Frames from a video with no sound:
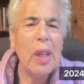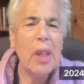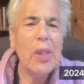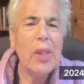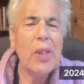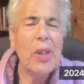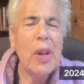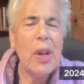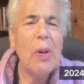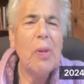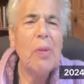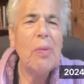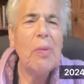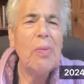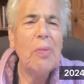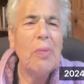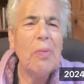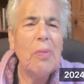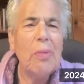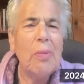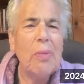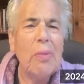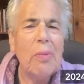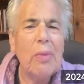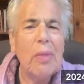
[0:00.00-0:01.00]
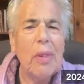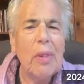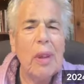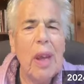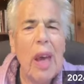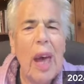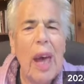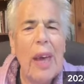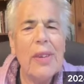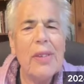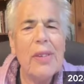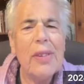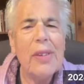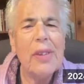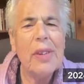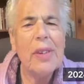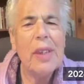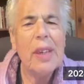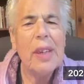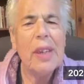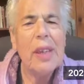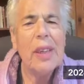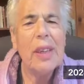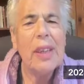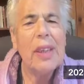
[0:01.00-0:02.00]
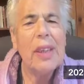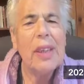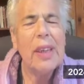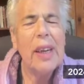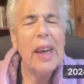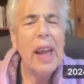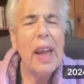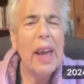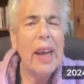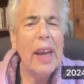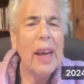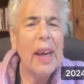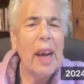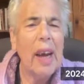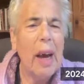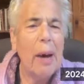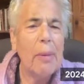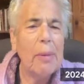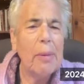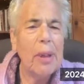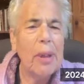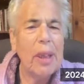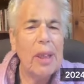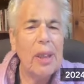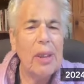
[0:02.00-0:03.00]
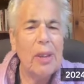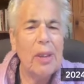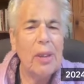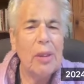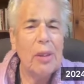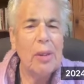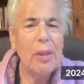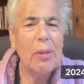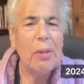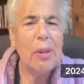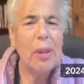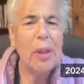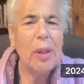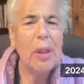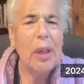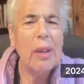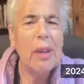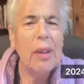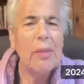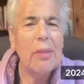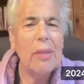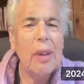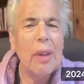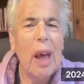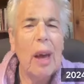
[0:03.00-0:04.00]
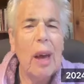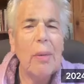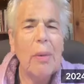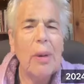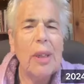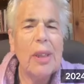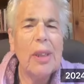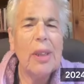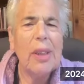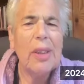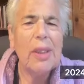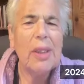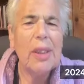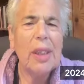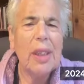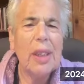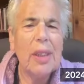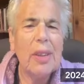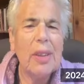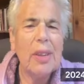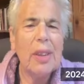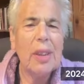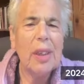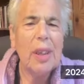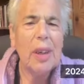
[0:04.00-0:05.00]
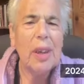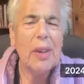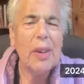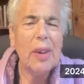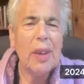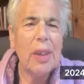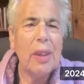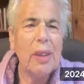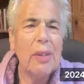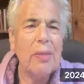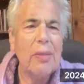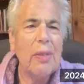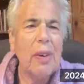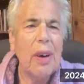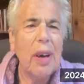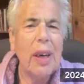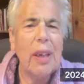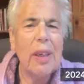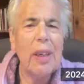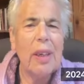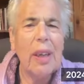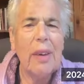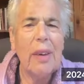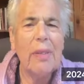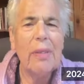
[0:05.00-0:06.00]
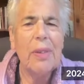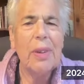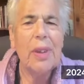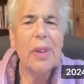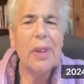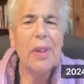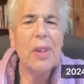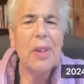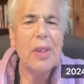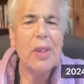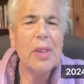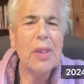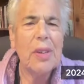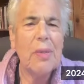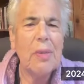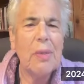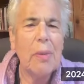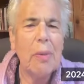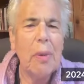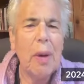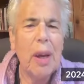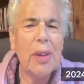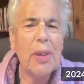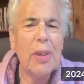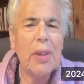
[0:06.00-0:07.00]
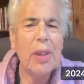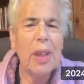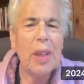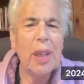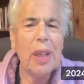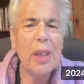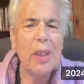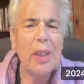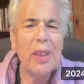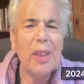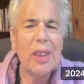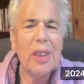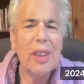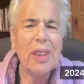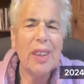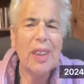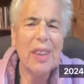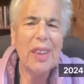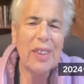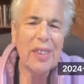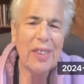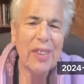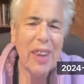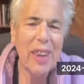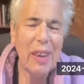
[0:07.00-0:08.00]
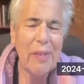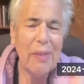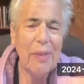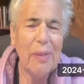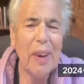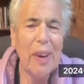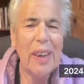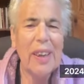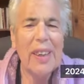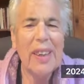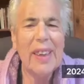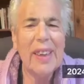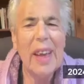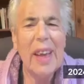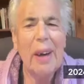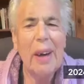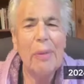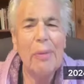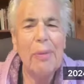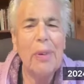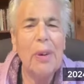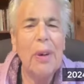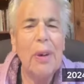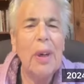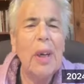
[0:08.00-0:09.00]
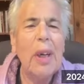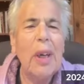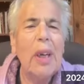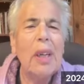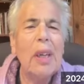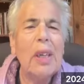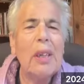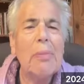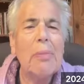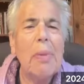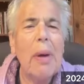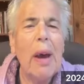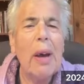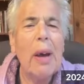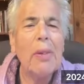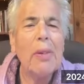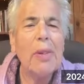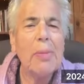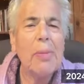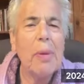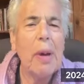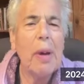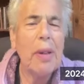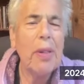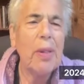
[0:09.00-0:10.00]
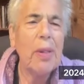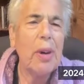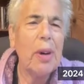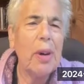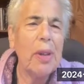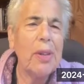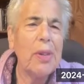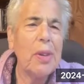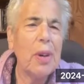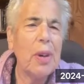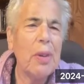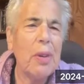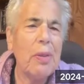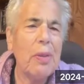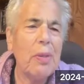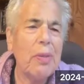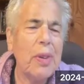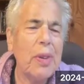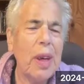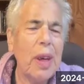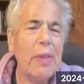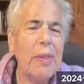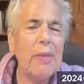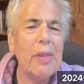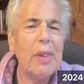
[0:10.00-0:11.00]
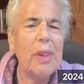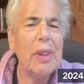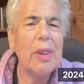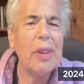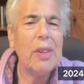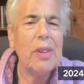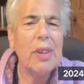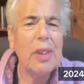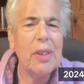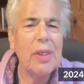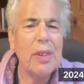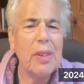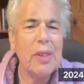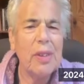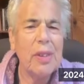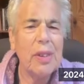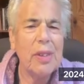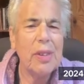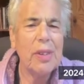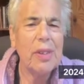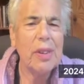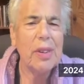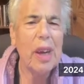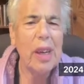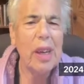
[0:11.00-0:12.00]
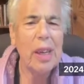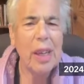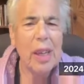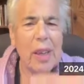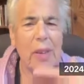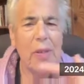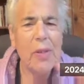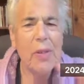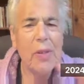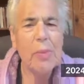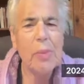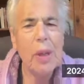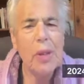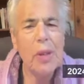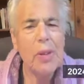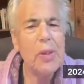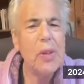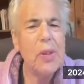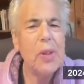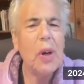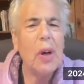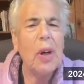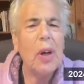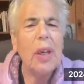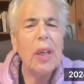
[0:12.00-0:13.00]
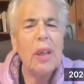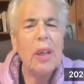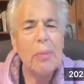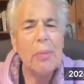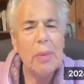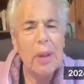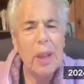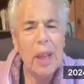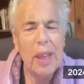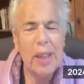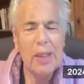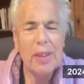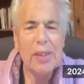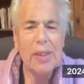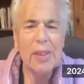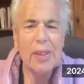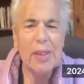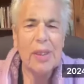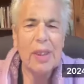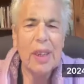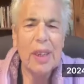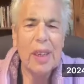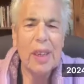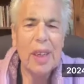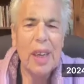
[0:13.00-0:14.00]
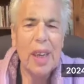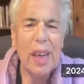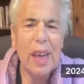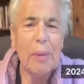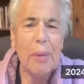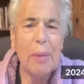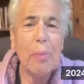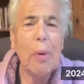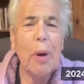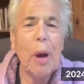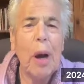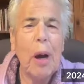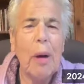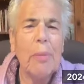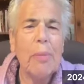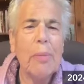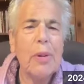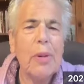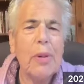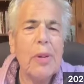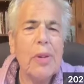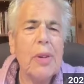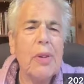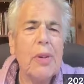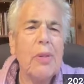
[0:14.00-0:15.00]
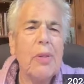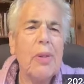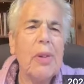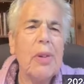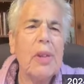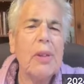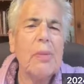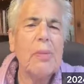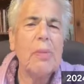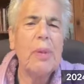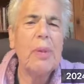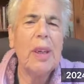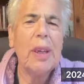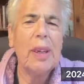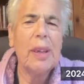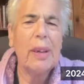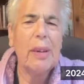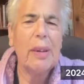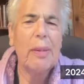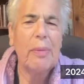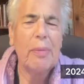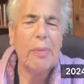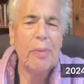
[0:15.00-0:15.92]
So as Linda and I commonly do, I went to the dictionary to find definitions of imagination because I find it helpful to bounce my thoughts off of definitions. It kind of gives me a starting place, a prompt, so to speak.